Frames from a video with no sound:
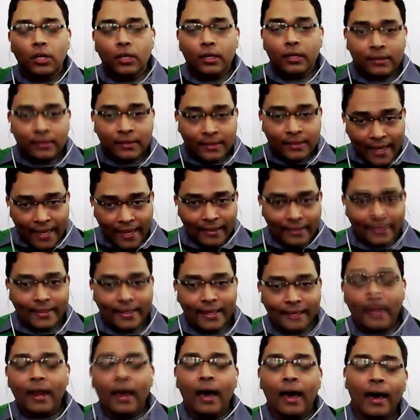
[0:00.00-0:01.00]
then there
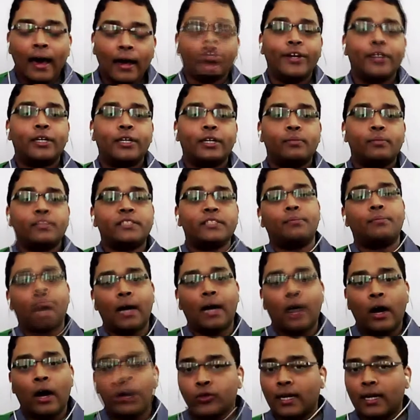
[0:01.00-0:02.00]
are going to be some
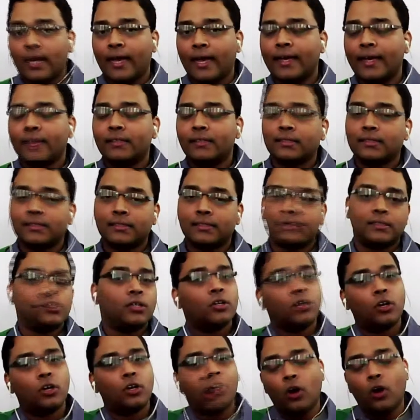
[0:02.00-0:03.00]
outliers.
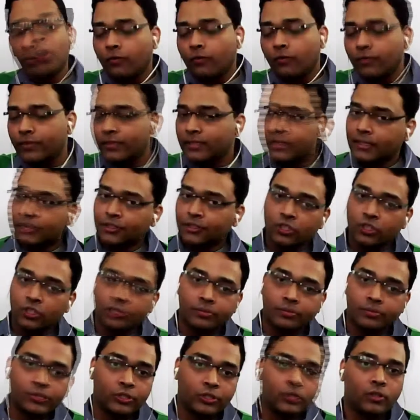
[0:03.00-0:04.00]
Obviously, they should be
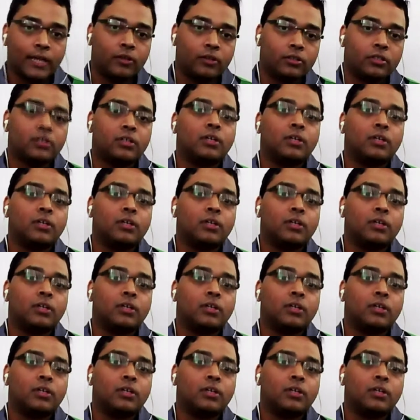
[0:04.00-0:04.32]
ruled out.